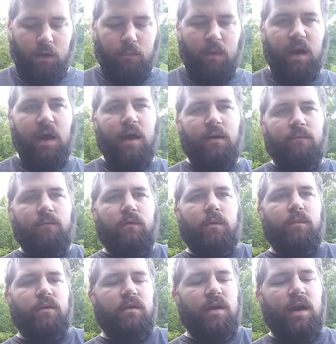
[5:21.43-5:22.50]
it back,
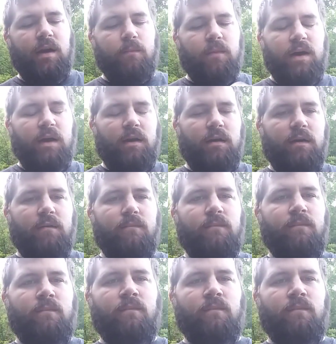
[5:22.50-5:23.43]
flip your tab back up.